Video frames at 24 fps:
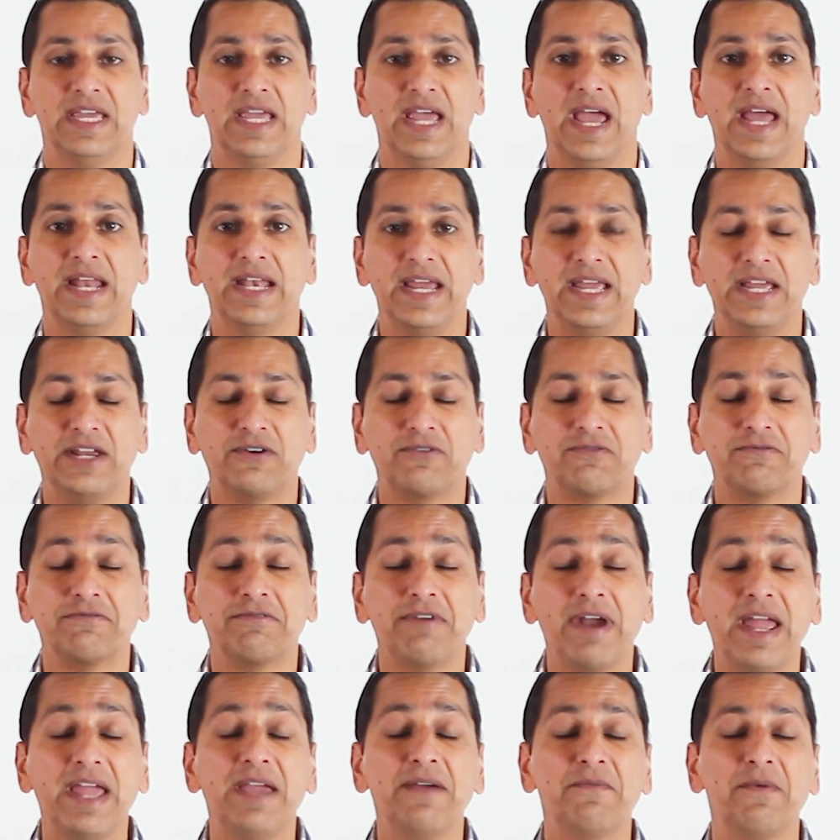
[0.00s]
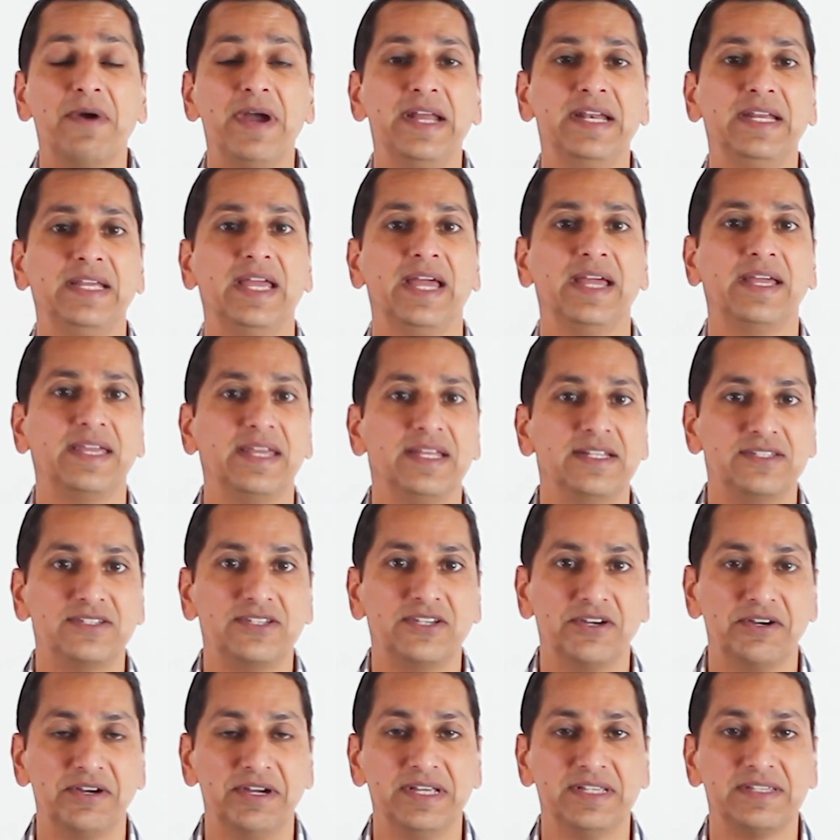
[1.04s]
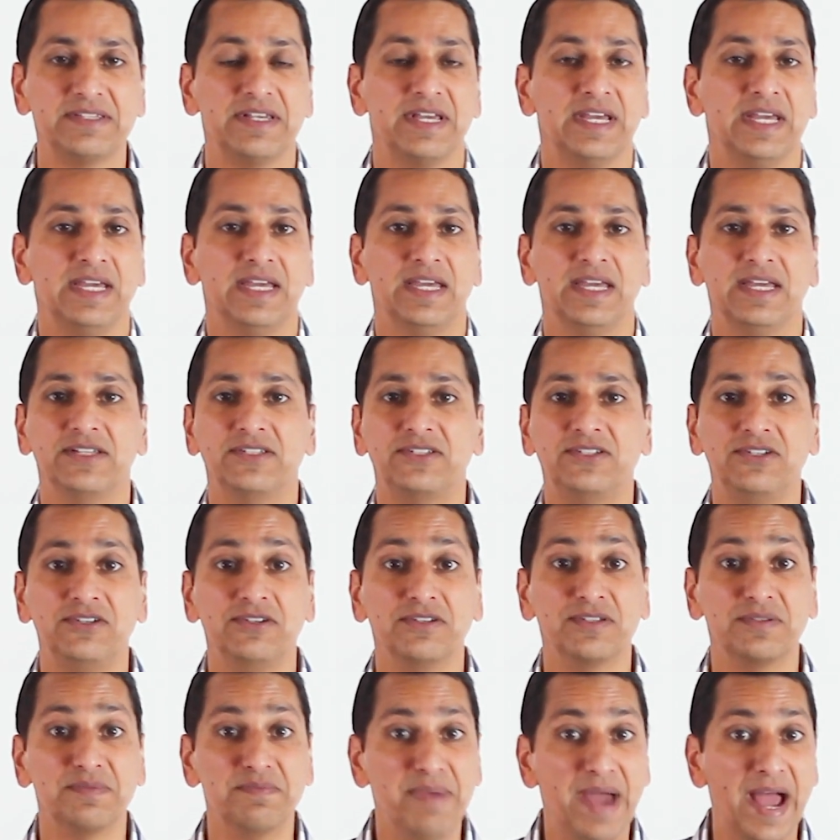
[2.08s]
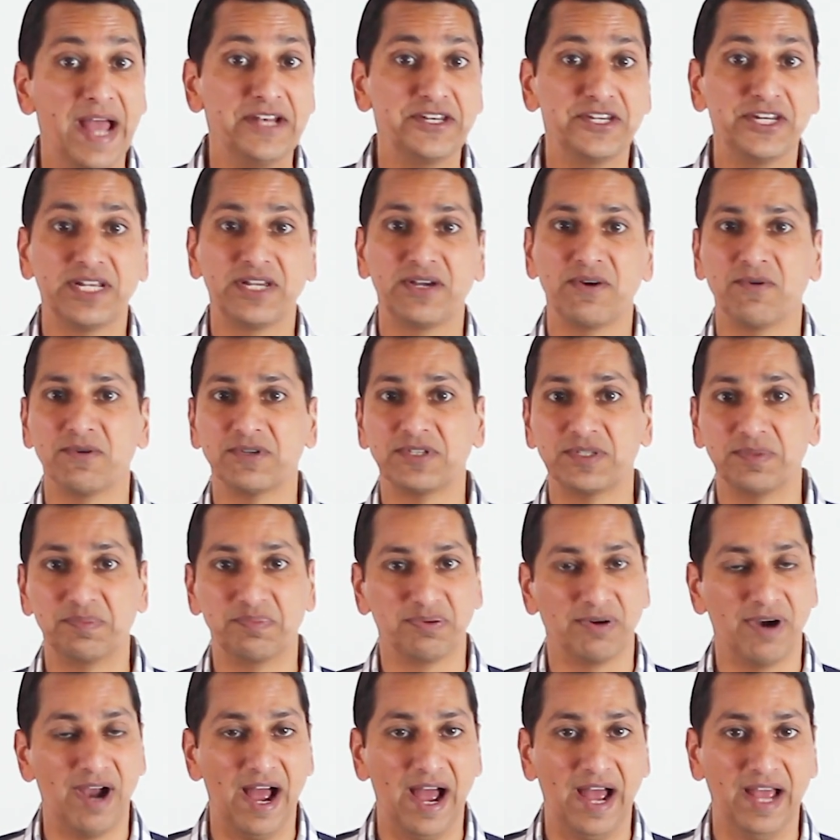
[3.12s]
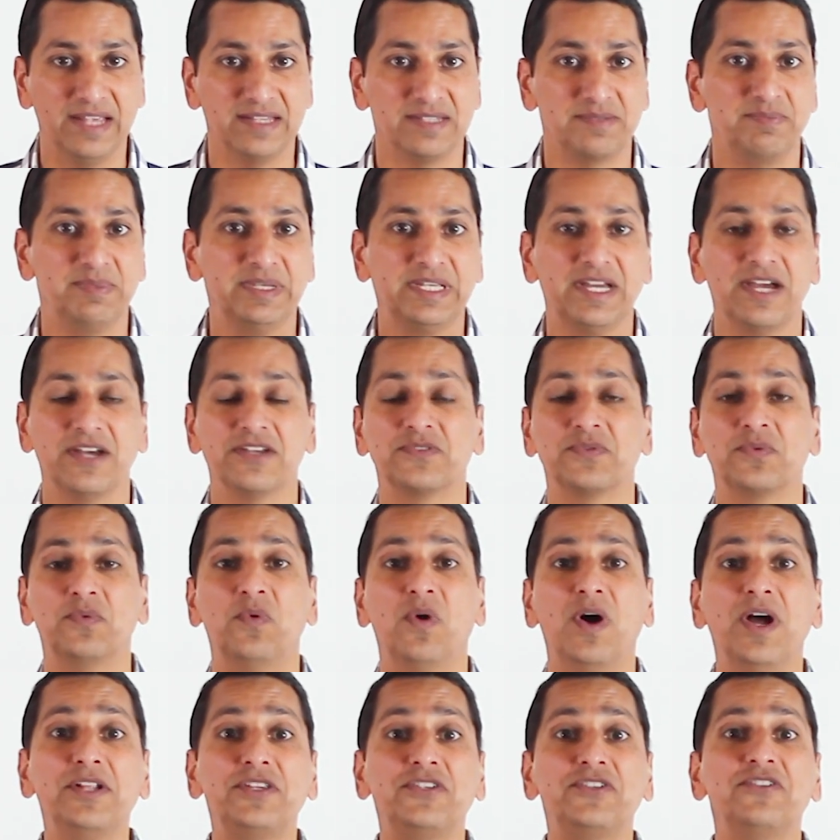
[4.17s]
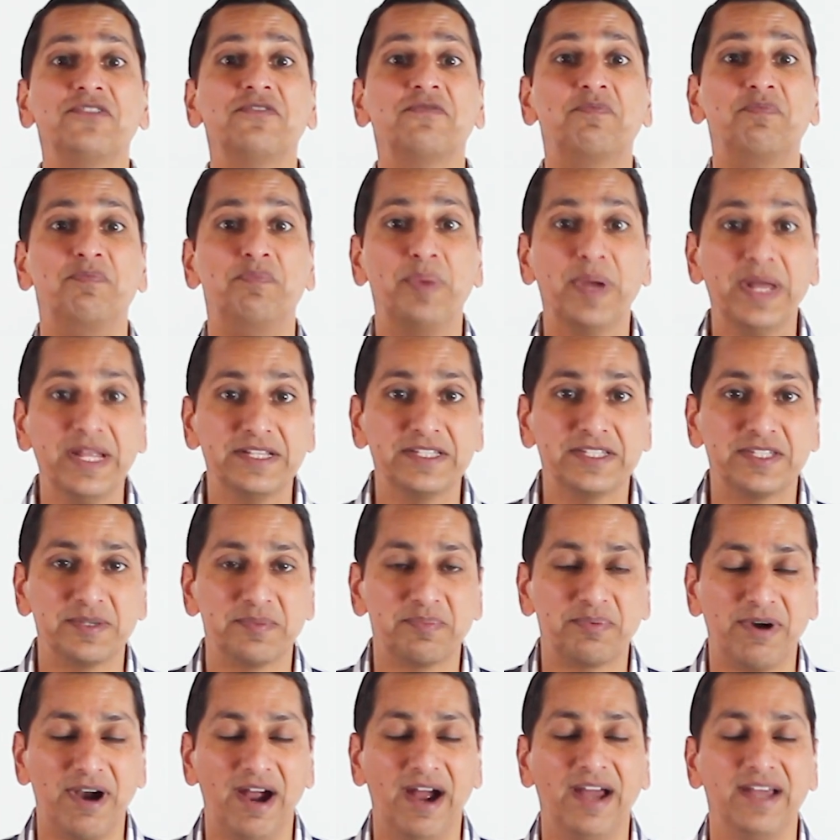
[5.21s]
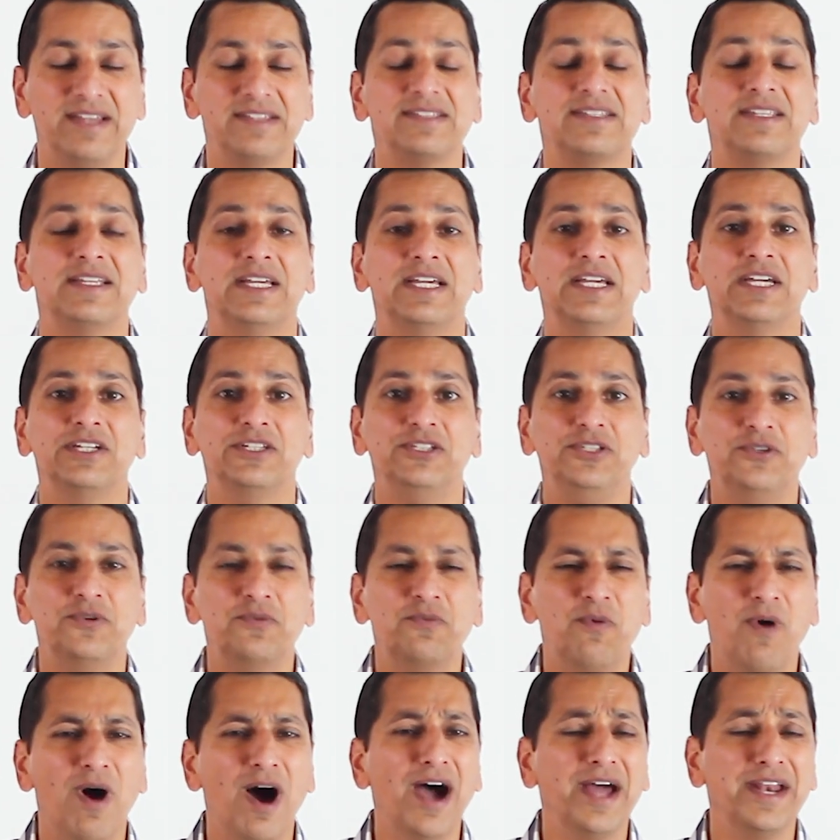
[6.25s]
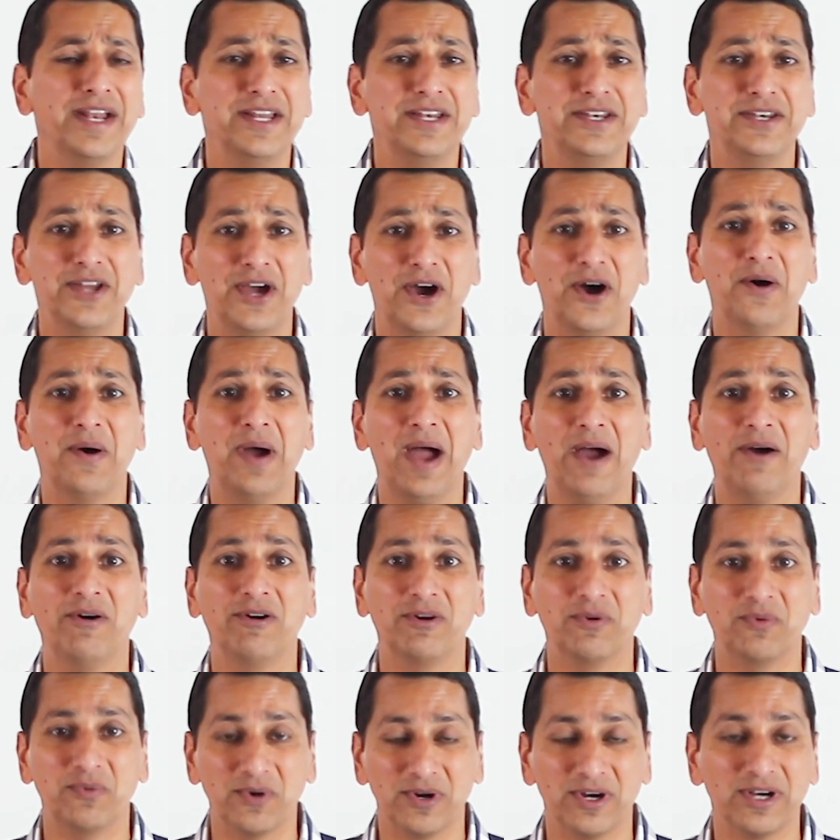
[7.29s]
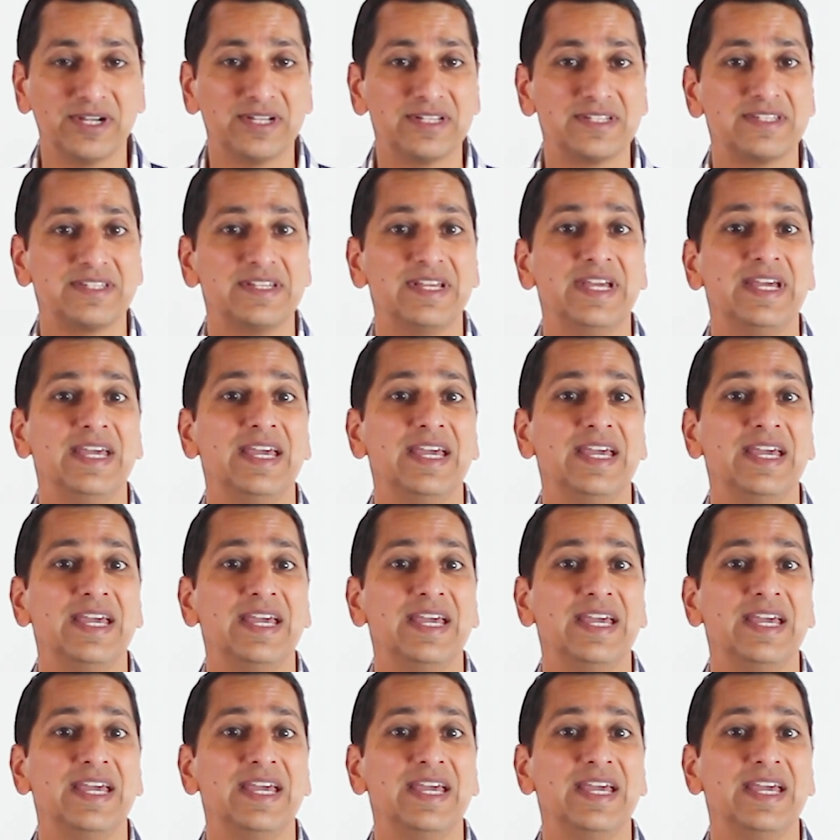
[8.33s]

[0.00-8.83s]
And a great way to get kids curious is to use magic or surprise. Because once you've been surprised, you want to know how it works.